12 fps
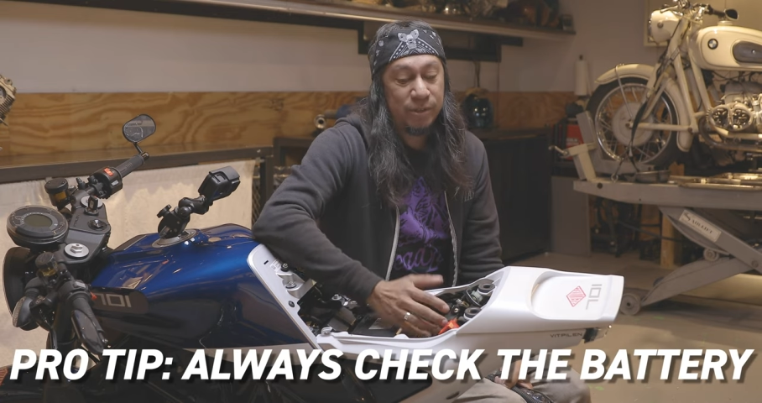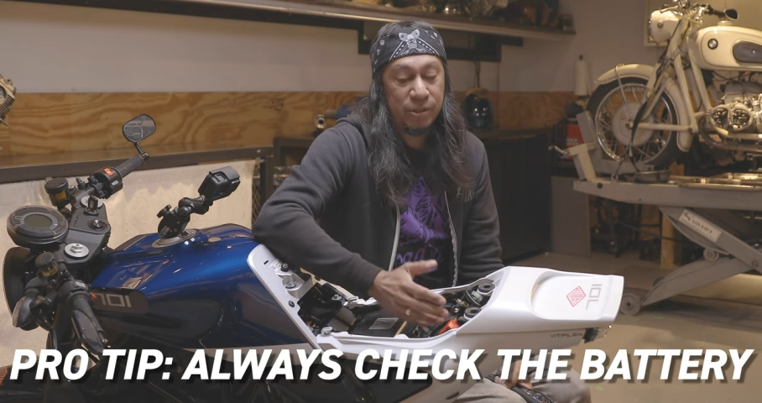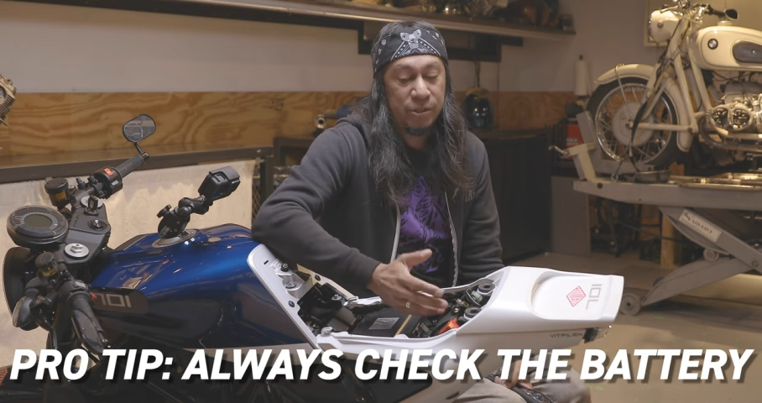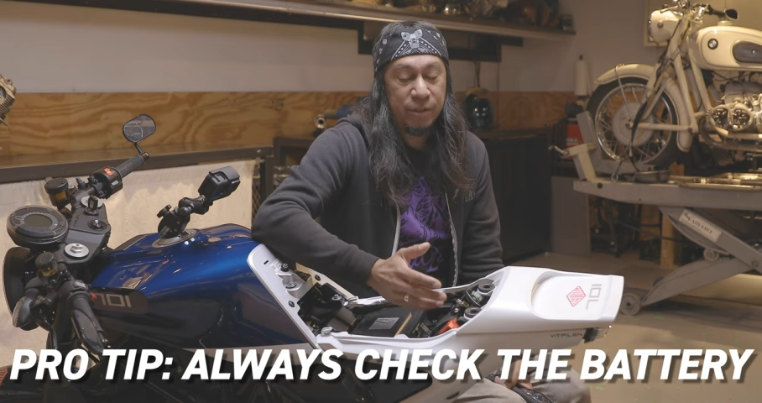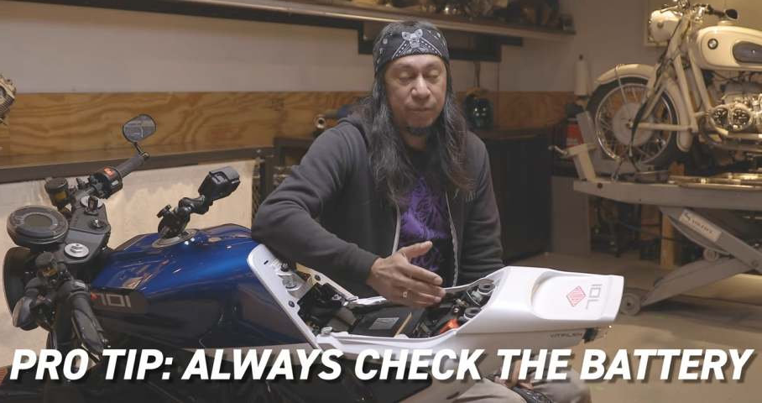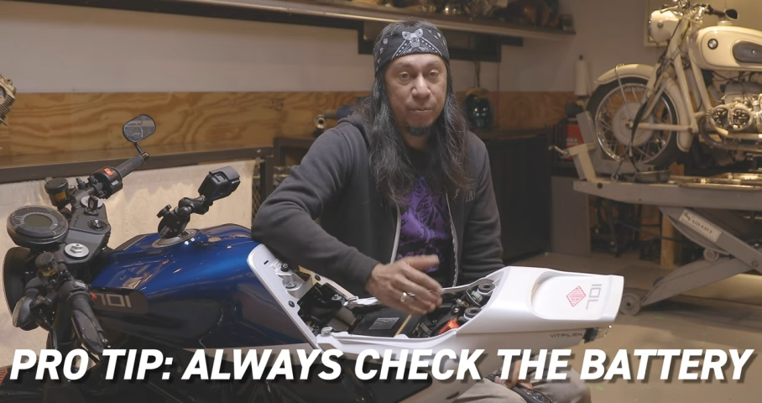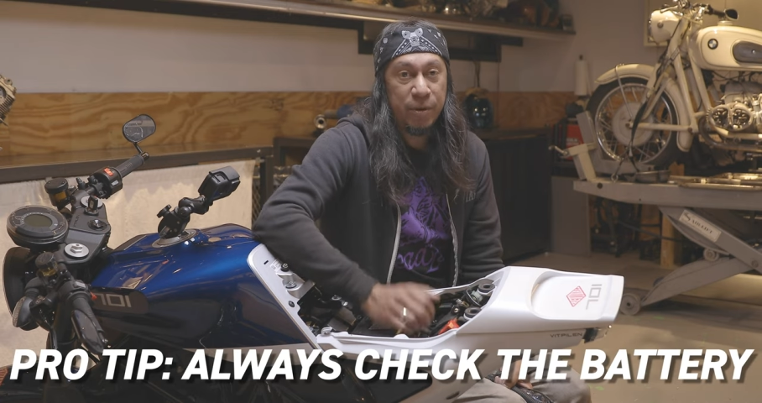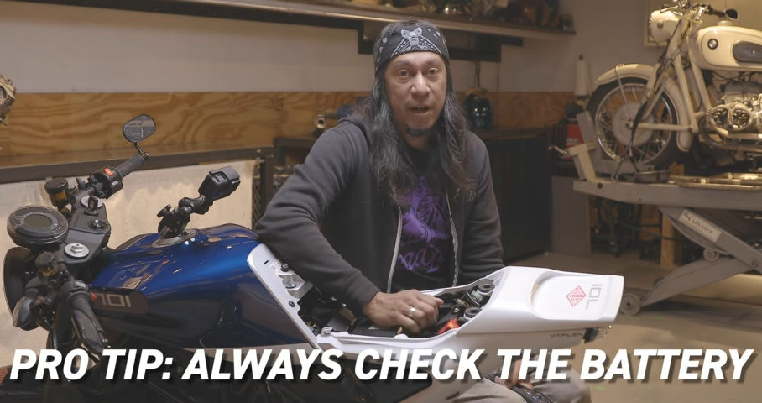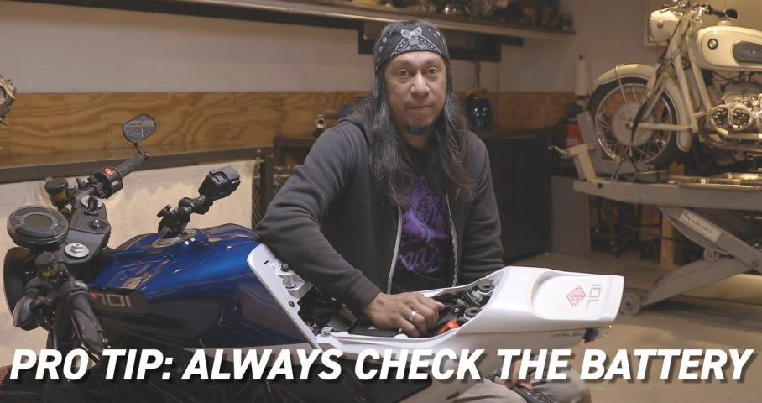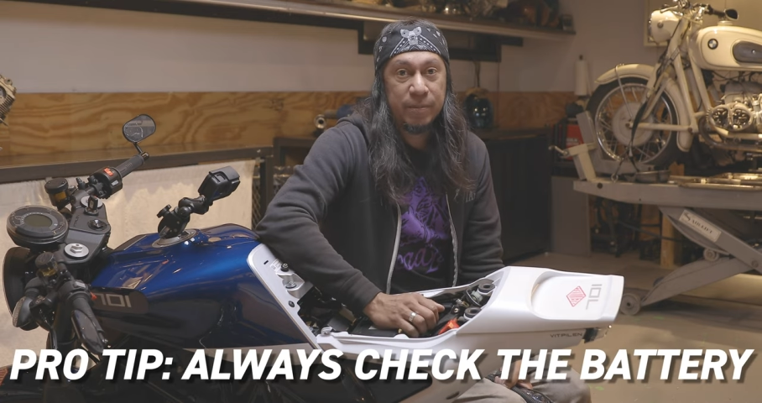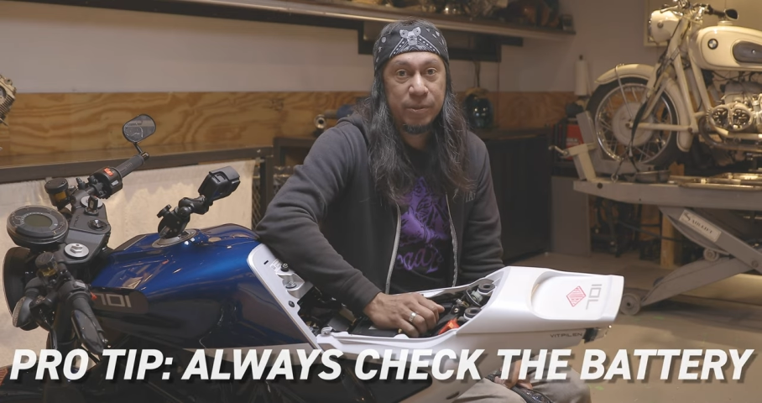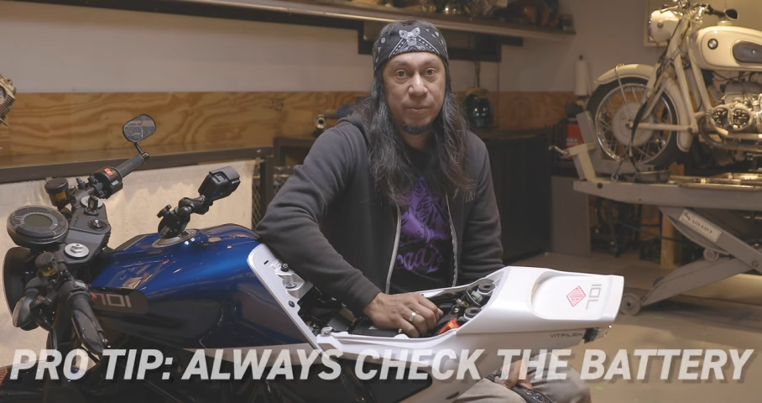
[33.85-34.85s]
searching for
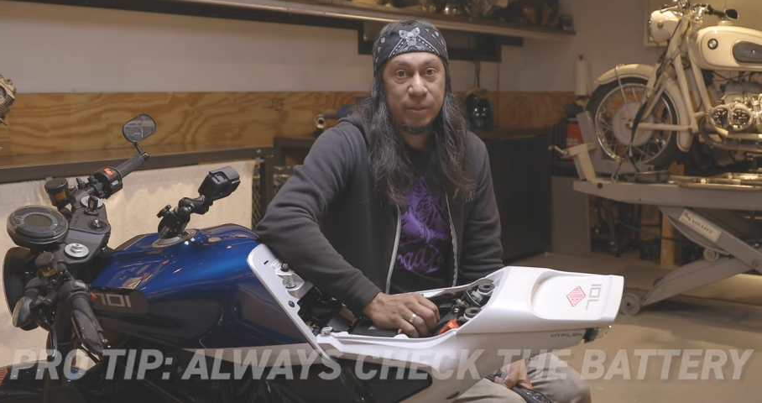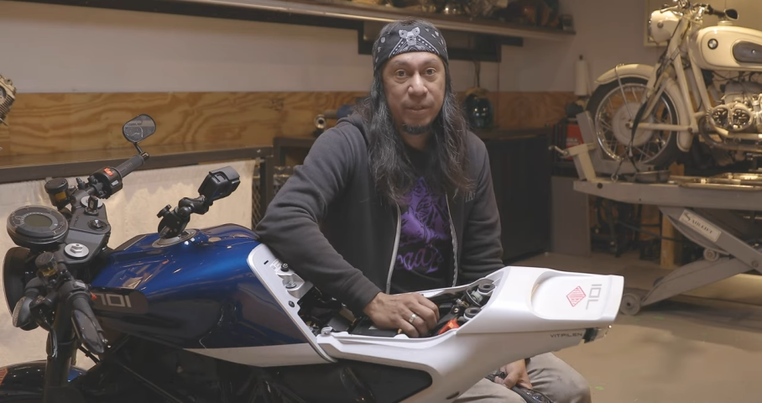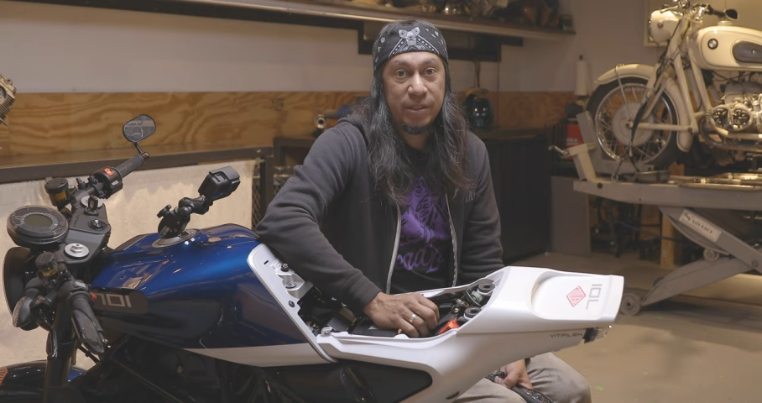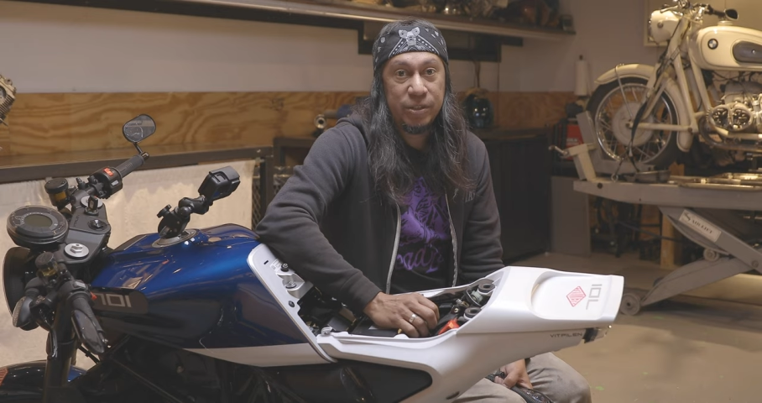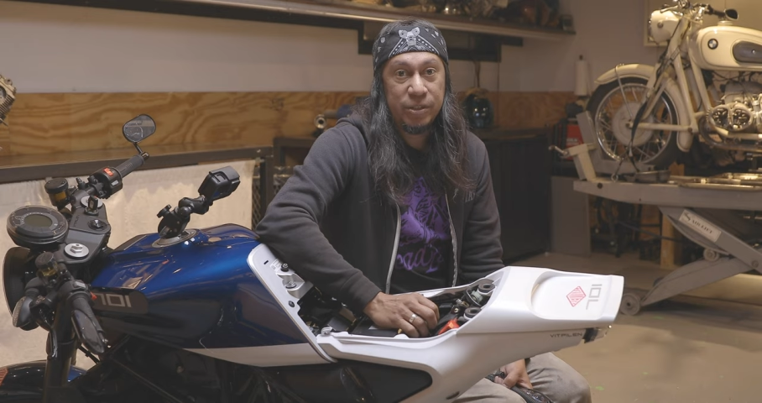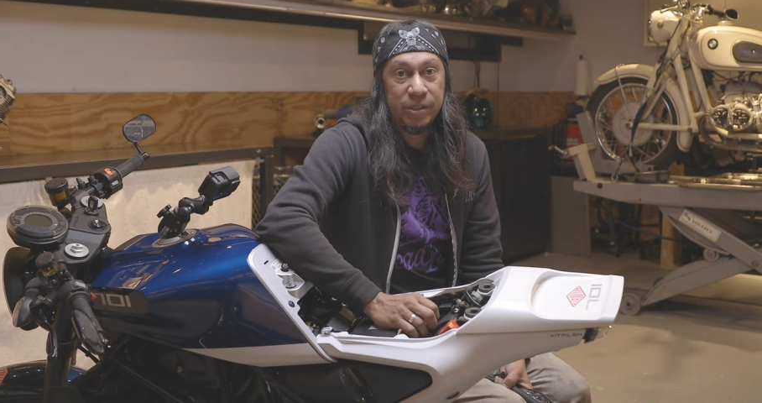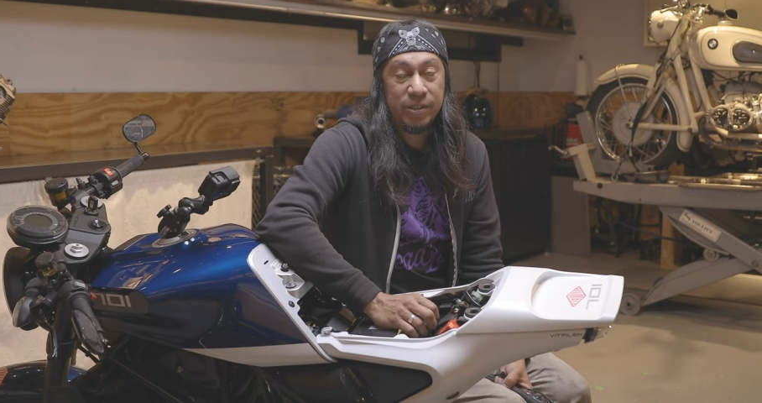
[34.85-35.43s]
problems when it's